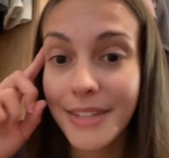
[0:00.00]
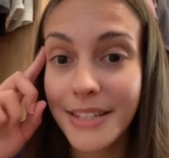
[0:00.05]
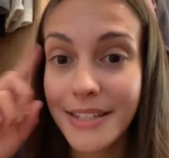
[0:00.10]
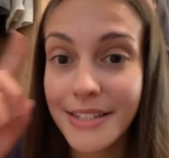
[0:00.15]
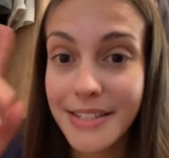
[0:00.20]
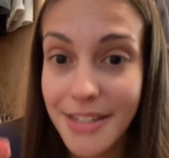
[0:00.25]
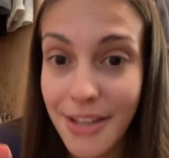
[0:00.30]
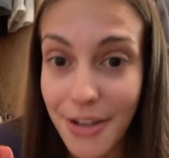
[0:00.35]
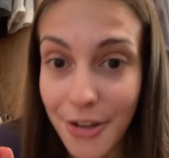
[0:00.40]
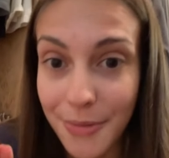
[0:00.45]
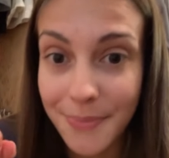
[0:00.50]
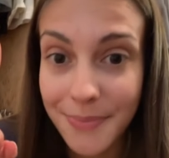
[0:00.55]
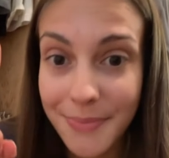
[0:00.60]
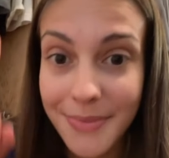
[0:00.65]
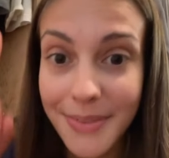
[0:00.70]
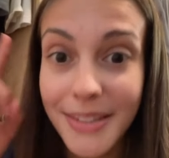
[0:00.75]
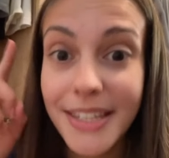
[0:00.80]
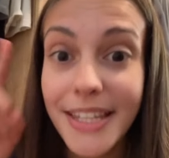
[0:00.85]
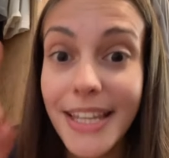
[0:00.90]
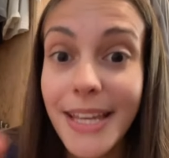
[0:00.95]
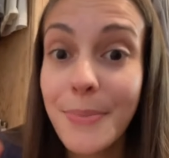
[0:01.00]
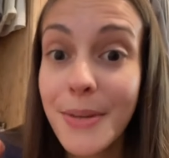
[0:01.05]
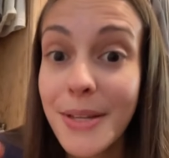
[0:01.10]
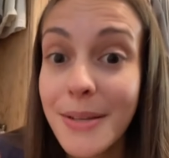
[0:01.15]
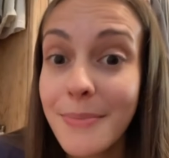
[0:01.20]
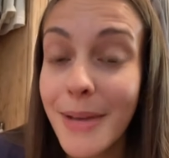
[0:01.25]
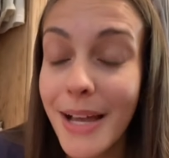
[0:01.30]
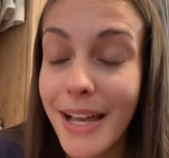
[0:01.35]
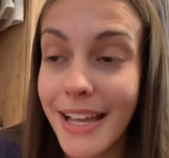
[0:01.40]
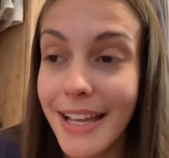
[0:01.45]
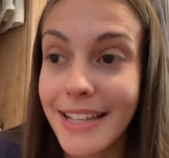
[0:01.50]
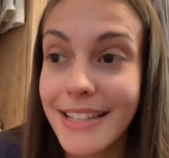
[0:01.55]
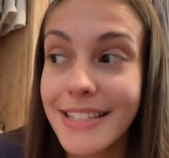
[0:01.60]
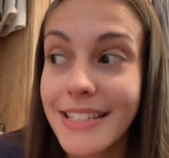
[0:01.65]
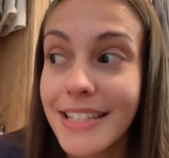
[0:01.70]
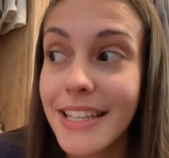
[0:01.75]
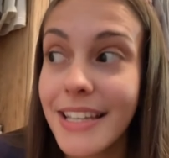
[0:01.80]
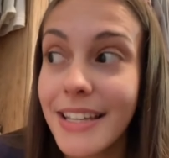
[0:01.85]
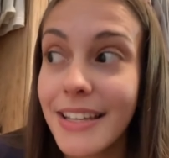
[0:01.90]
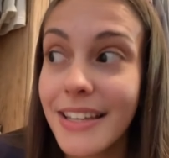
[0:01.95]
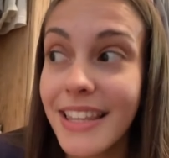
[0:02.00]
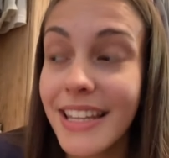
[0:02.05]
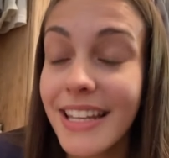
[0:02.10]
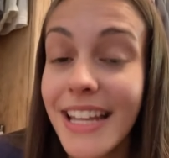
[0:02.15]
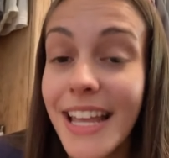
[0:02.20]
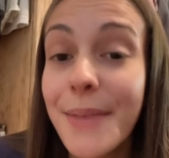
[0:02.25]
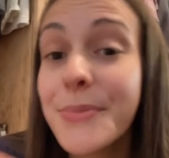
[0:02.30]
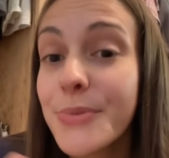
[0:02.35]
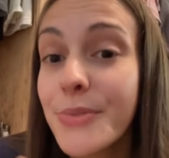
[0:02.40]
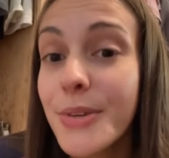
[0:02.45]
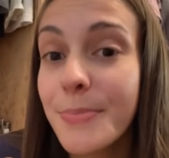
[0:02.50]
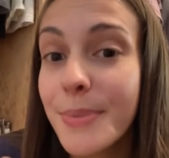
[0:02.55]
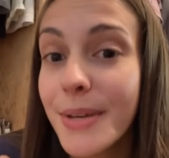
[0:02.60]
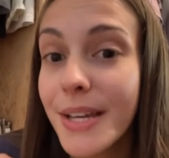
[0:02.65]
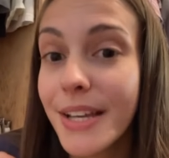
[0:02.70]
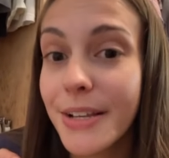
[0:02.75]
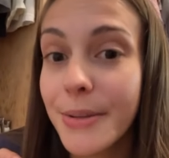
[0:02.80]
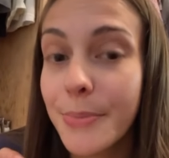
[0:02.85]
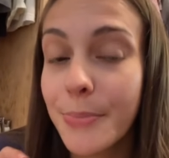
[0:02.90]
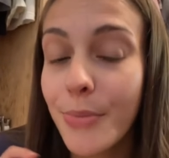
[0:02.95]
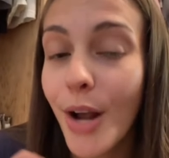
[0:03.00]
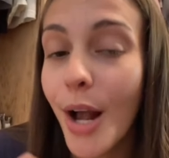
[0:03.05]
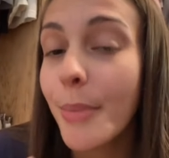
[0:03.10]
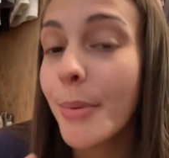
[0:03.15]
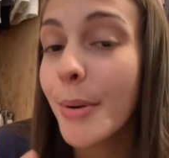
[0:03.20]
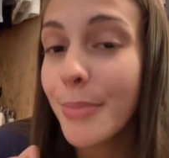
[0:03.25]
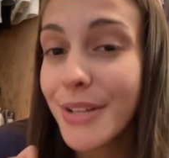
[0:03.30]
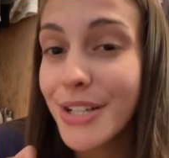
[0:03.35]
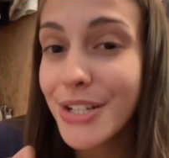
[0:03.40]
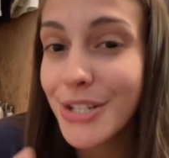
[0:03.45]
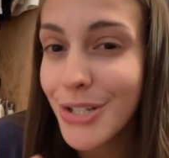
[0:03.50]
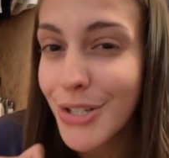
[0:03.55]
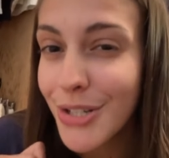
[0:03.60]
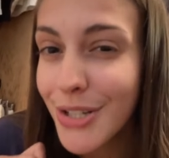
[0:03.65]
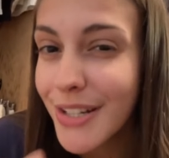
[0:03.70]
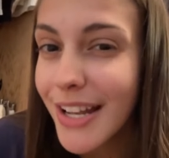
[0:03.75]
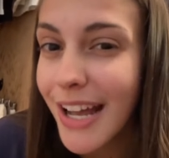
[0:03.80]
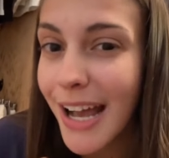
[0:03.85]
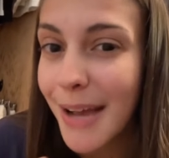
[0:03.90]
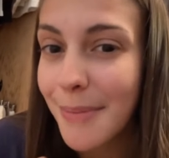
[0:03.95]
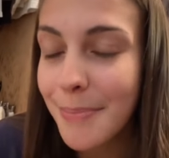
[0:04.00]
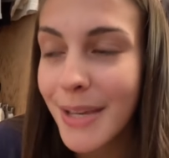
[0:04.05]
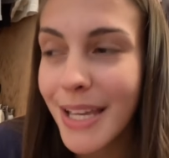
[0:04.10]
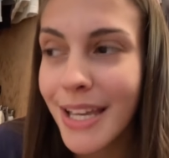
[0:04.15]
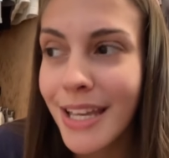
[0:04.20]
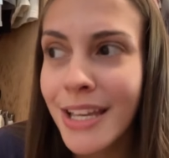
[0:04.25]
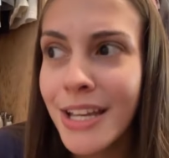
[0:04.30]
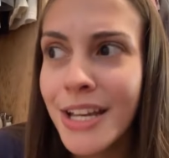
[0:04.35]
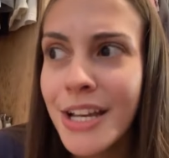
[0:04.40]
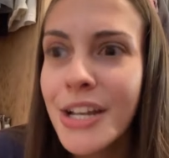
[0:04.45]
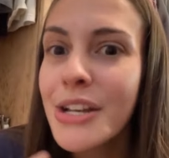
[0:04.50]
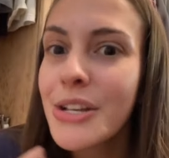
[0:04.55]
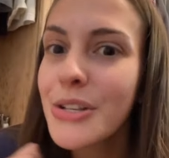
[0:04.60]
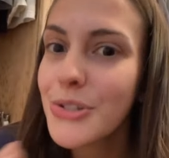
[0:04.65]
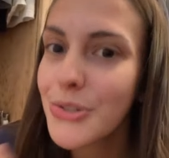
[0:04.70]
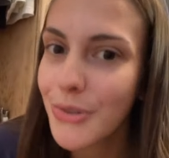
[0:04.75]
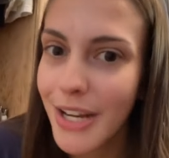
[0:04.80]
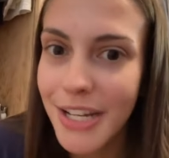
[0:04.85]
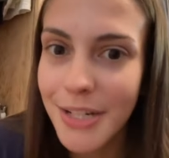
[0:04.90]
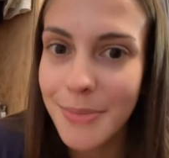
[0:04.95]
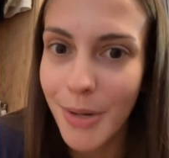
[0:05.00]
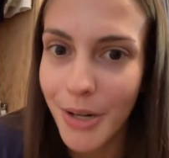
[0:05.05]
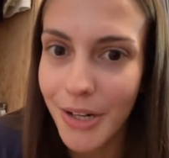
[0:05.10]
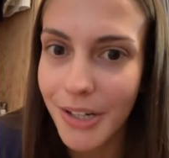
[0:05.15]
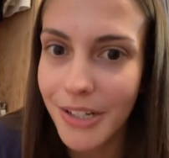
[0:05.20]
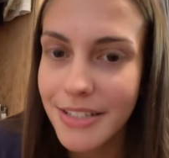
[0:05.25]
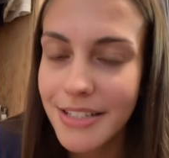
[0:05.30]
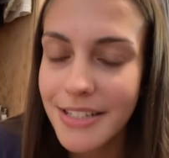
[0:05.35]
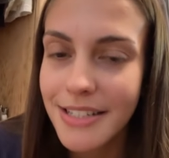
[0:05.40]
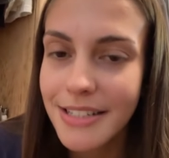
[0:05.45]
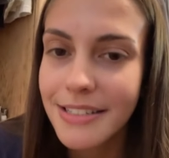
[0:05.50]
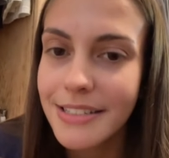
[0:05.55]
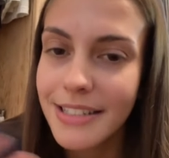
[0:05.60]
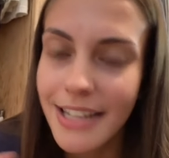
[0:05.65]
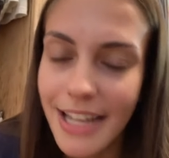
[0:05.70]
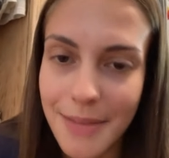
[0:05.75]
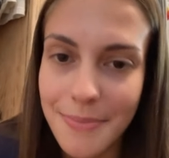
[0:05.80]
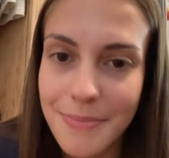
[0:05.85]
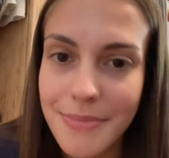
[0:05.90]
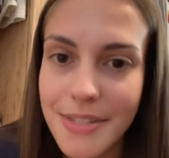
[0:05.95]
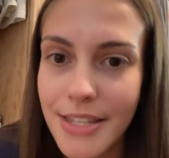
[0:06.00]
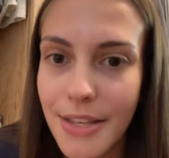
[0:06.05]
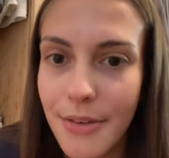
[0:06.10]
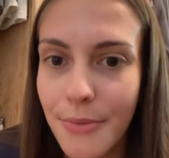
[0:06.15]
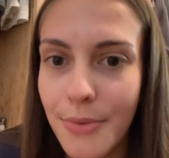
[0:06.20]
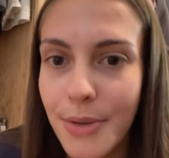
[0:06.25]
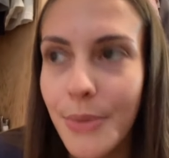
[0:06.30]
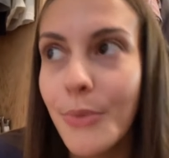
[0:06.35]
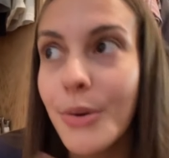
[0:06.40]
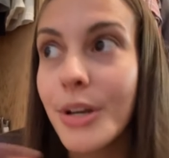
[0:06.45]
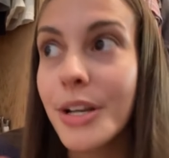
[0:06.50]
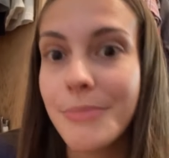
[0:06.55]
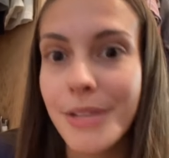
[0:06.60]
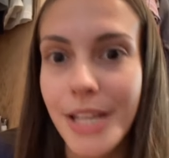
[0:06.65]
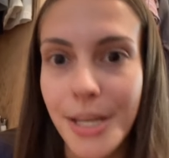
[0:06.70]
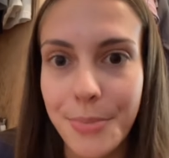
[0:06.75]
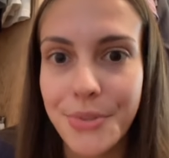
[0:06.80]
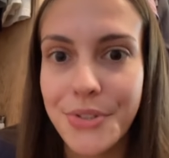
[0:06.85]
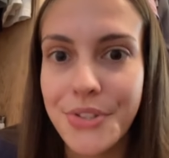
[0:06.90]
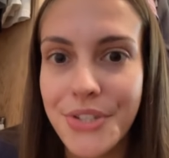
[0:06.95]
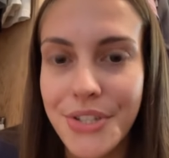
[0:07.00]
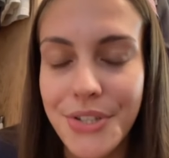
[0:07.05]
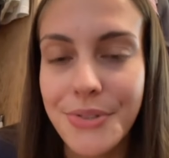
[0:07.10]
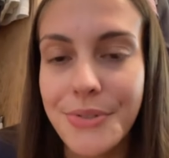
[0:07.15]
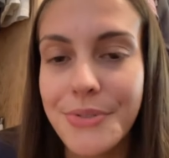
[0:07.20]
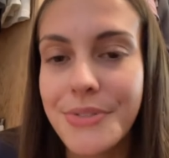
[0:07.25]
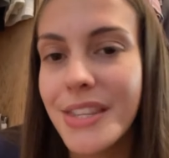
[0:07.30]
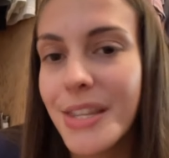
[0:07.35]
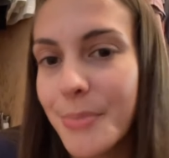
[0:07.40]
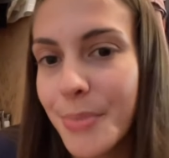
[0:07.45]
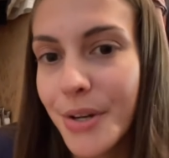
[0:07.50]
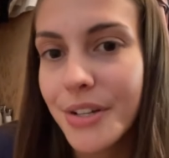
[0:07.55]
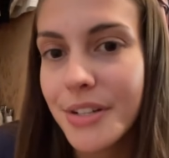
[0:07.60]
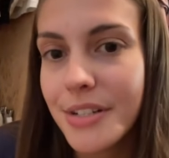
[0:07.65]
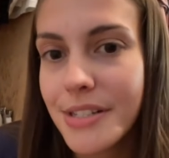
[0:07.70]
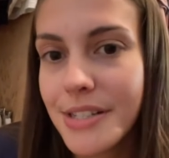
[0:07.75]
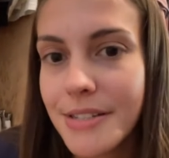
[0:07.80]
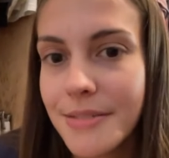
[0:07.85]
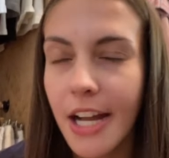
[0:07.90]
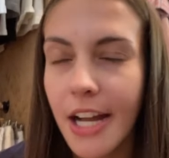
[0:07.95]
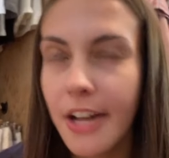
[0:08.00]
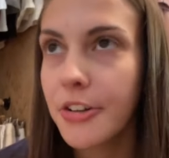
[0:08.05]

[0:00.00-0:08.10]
So keep in mind, the names we pick probably should not be trademarked names that we wouldn't be able to use in the books.